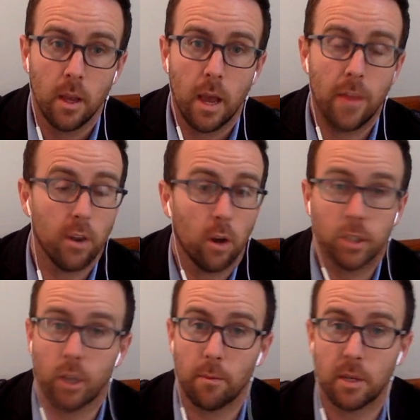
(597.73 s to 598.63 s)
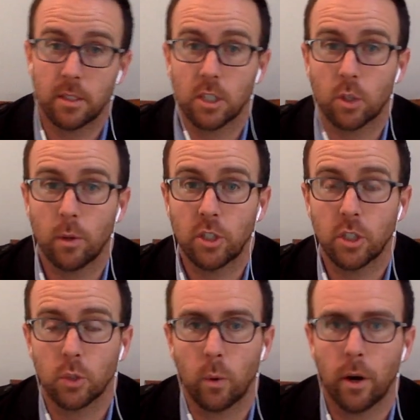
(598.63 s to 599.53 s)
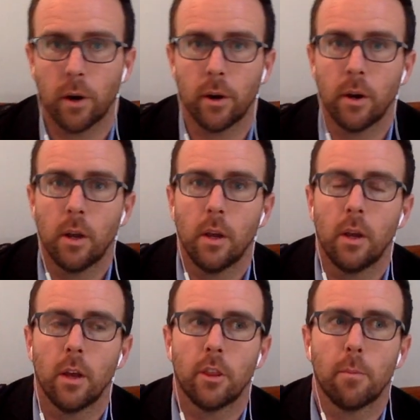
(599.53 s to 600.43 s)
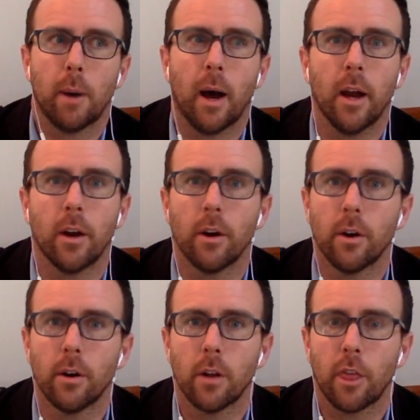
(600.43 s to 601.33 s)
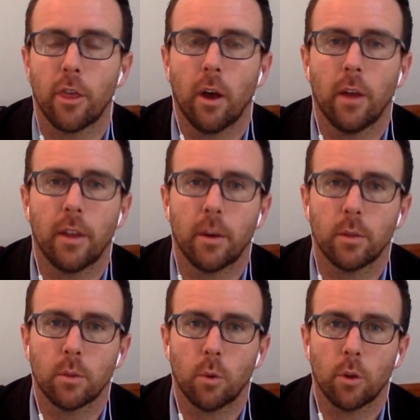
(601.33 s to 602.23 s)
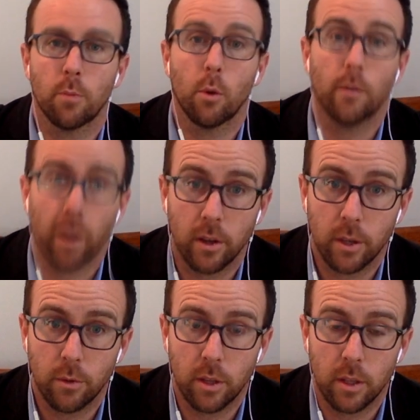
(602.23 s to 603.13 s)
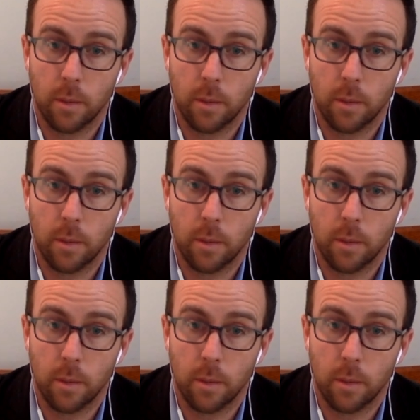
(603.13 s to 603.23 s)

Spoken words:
And then also I've been in situations where the buyer thought that it was worth more value than the